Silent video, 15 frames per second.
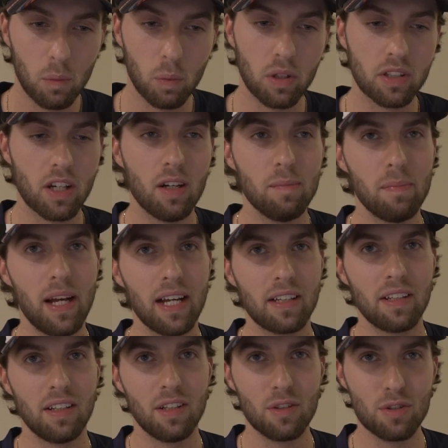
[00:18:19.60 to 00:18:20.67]
will come
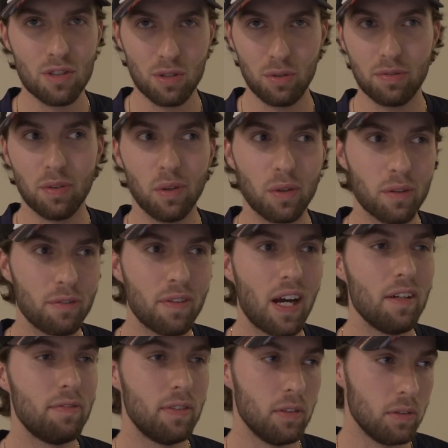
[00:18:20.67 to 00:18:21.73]
back 2-fold,
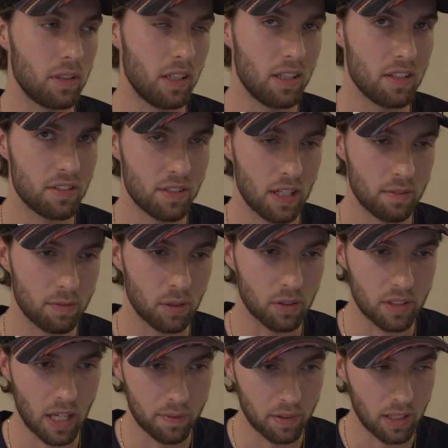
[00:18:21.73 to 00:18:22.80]
5-fold, 10-fold
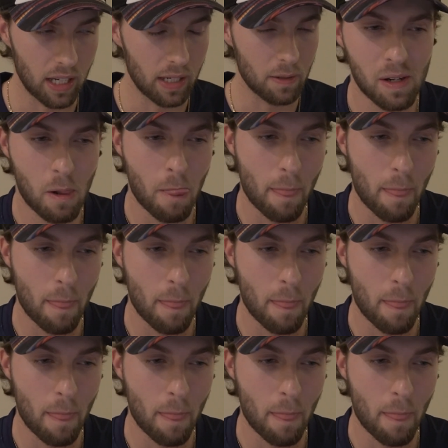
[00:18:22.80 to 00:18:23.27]
down the line.